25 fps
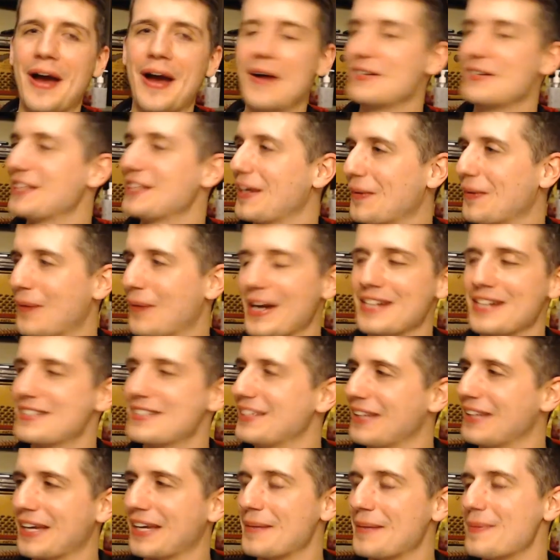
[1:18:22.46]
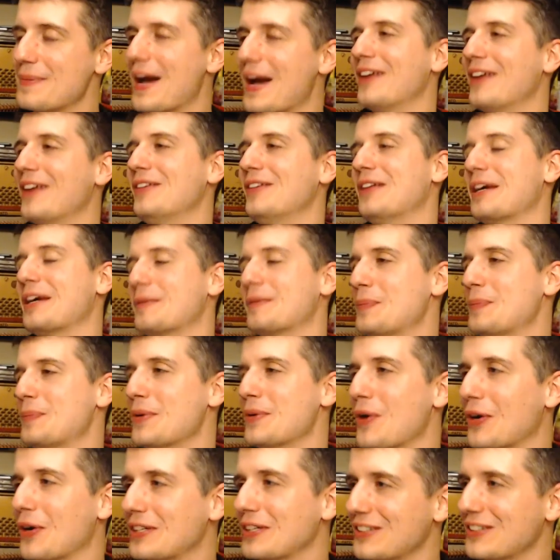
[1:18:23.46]
I was like, wait, is it like a battle? Like
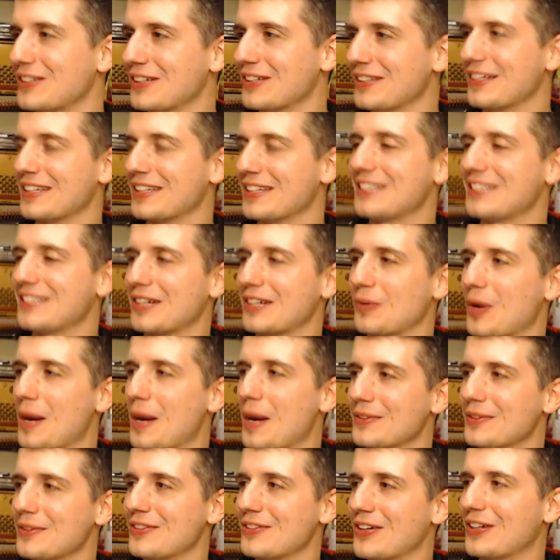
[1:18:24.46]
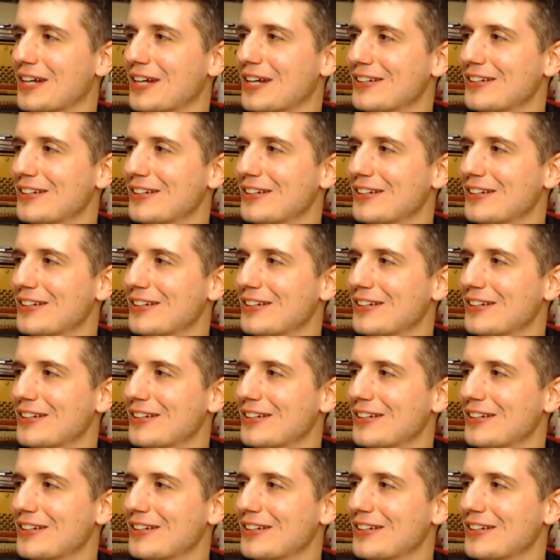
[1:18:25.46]
Bjork's gonna like sing a Robin song at